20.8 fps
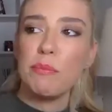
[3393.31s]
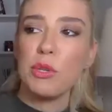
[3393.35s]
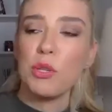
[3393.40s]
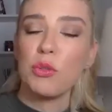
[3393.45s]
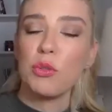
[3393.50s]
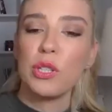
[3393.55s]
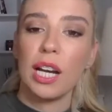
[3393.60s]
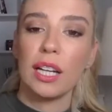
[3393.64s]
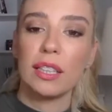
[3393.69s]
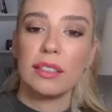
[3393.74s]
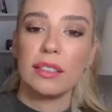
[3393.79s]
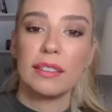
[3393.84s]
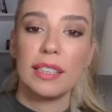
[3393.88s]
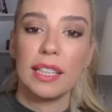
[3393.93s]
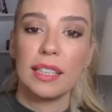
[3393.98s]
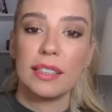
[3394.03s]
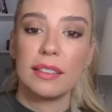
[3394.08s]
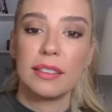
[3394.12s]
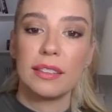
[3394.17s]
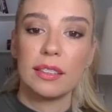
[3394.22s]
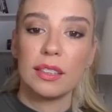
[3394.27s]
you done
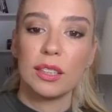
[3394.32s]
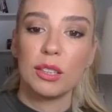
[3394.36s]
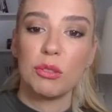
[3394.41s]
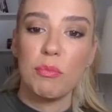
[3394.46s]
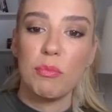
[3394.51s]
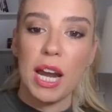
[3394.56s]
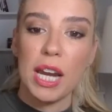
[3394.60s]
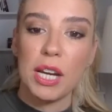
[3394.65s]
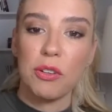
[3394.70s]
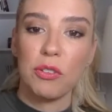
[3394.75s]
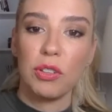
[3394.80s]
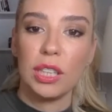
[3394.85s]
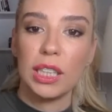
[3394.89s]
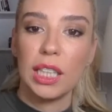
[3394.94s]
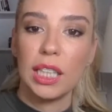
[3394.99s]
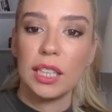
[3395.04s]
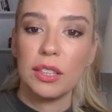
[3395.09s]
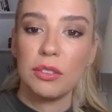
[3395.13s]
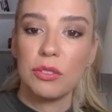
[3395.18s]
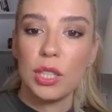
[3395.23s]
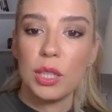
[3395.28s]
that
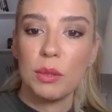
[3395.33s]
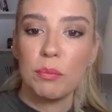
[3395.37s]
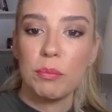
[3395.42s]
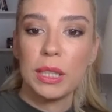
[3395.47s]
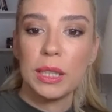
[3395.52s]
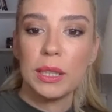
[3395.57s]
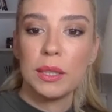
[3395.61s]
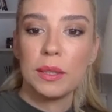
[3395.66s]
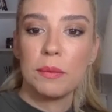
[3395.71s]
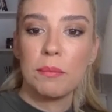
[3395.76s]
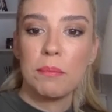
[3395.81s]
microneedling treatment.